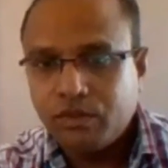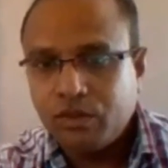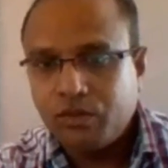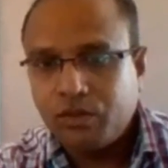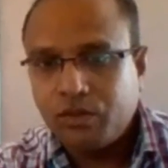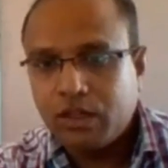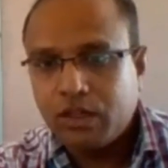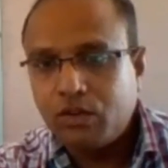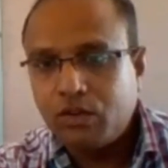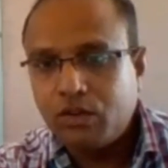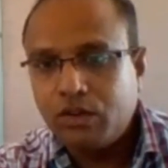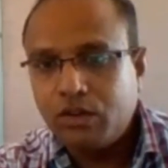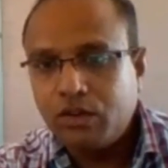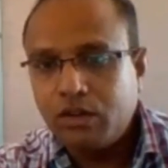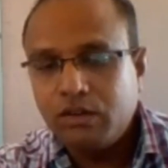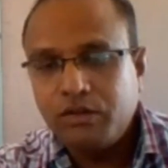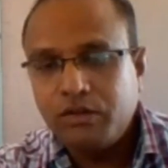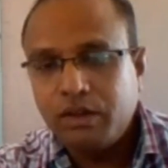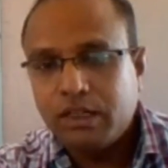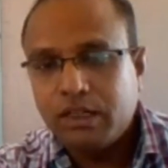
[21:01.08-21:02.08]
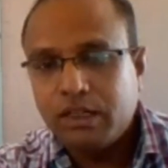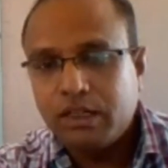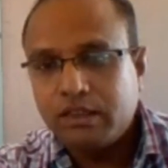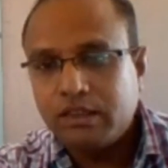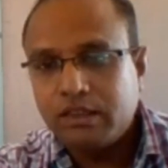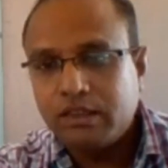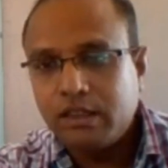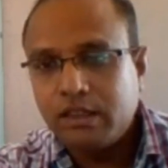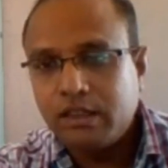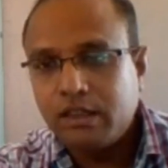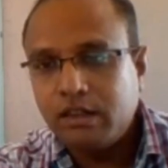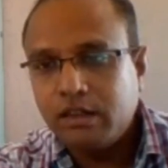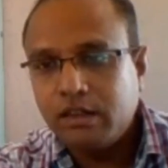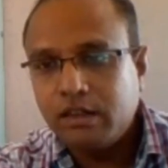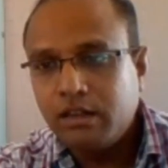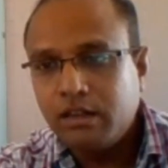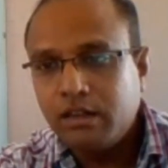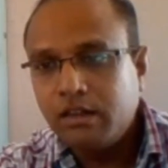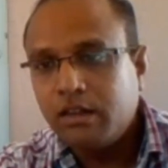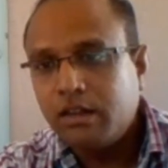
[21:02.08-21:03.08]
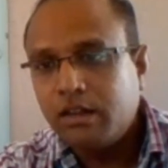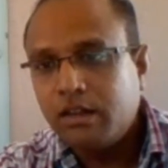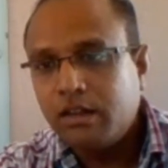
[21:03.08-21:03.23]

So one node will constrain in